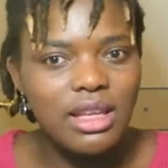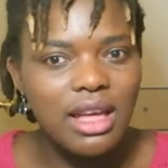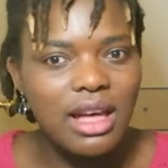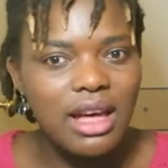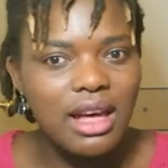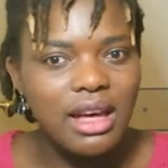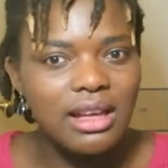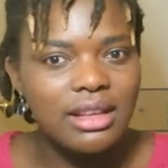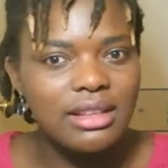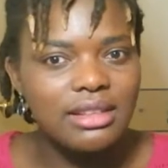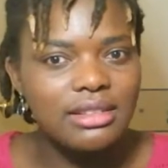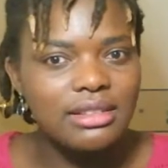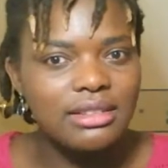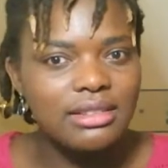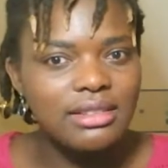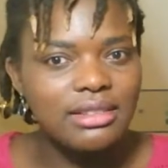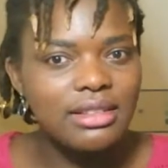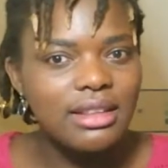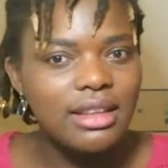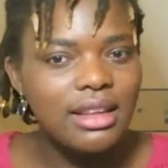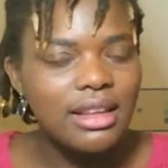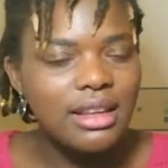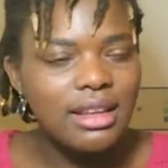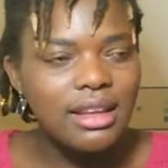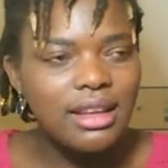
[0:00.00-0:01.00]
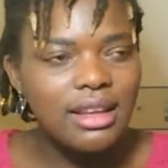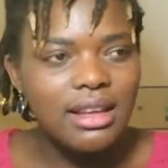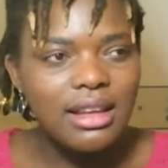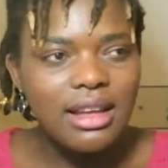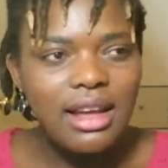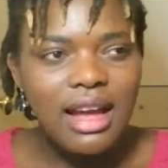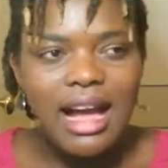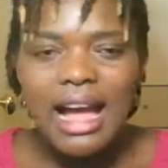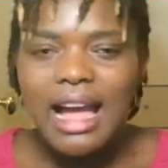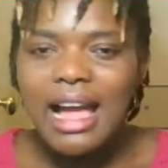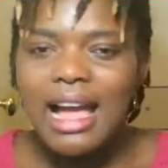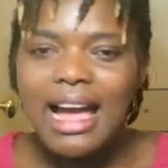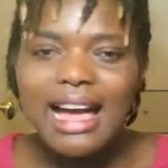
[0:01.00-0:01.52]
and
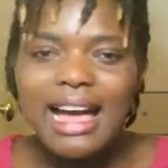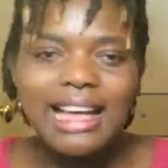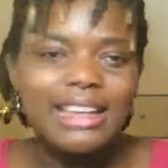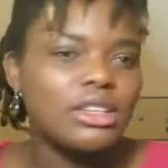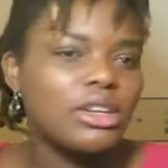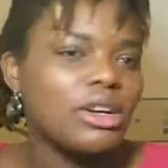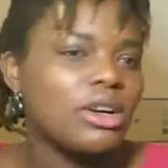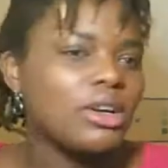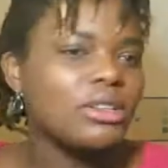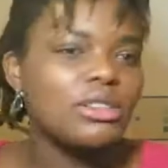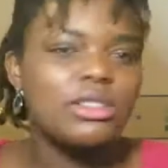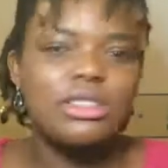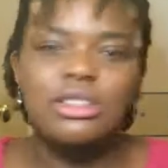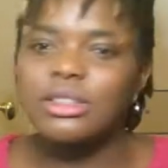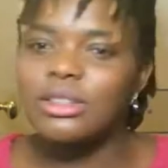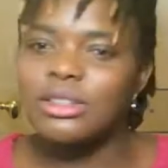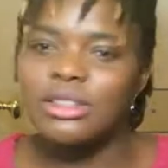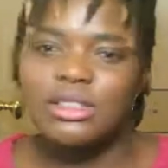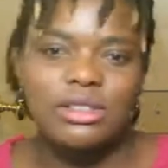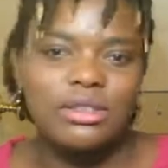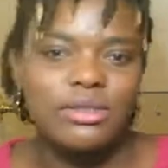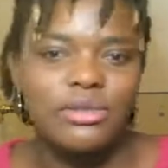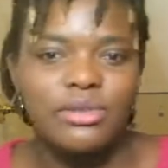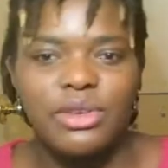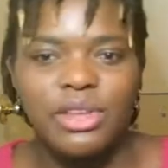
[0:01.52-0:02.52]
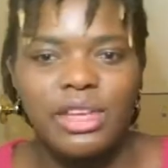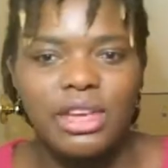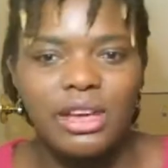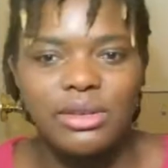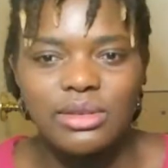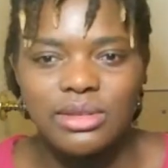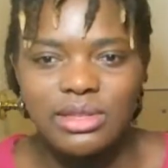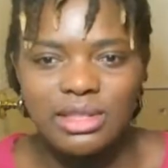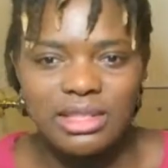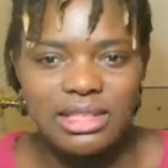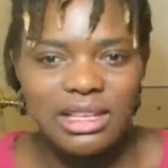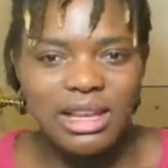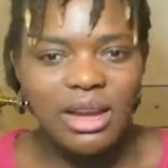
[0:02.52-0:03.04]
I had all sorts of
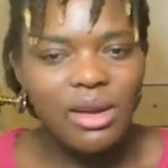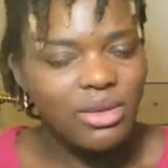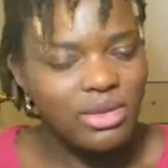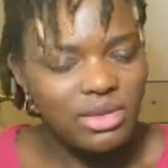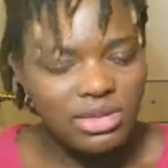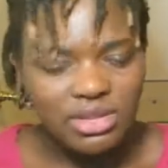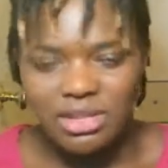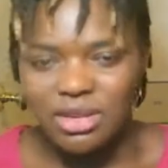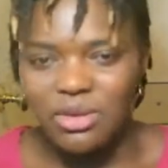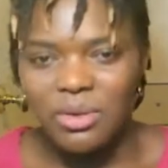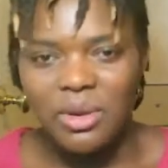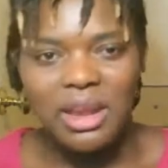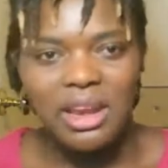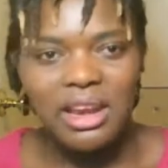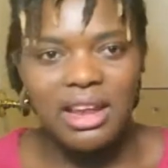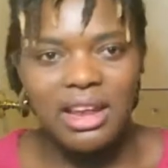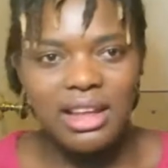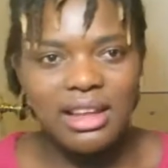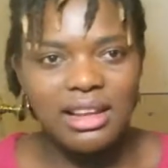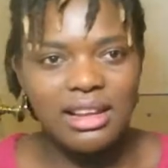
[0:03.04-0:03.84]
guilt as I was doing it,